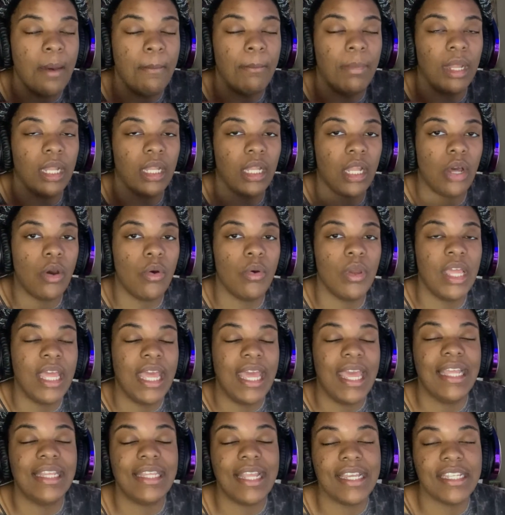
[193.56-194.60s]
below.
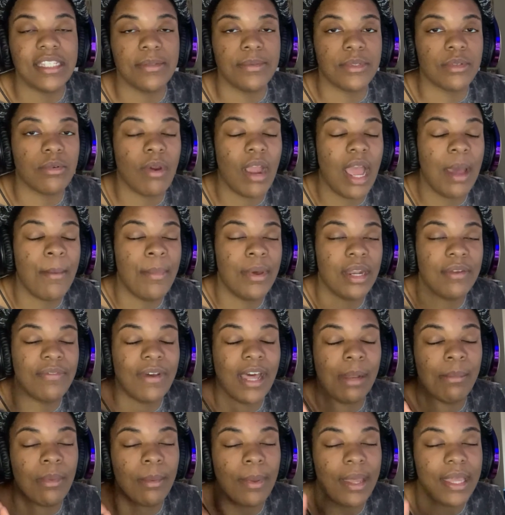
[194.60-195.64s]
Hit that subscribe button,
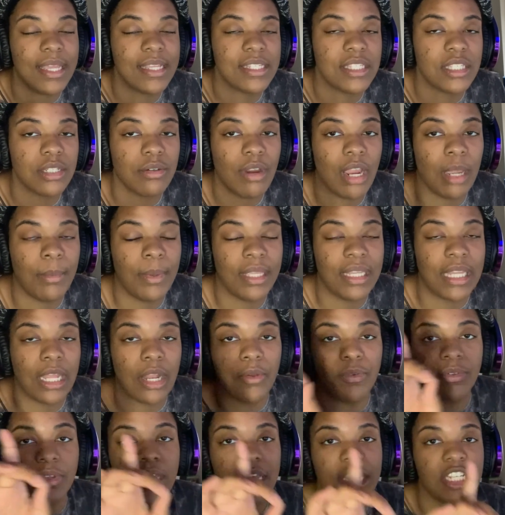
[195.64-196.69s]
follow me on my Instagram, hit that
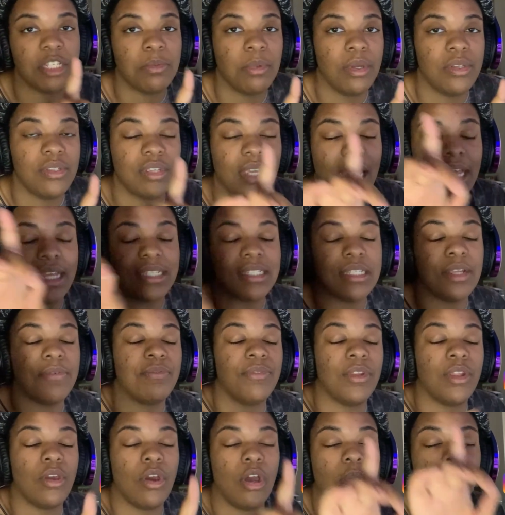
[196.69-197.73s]
notification bell so you guys have a
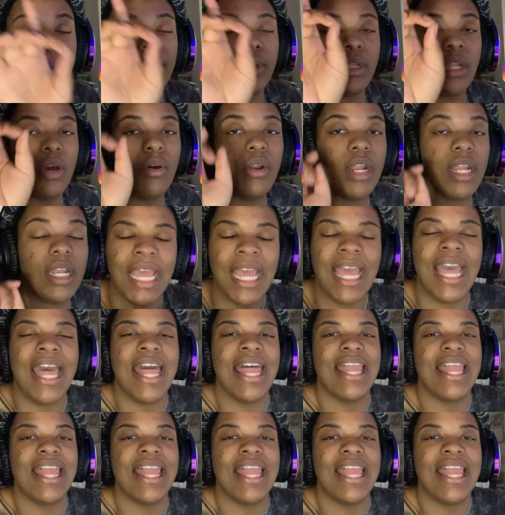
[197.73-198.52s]
video uploaded.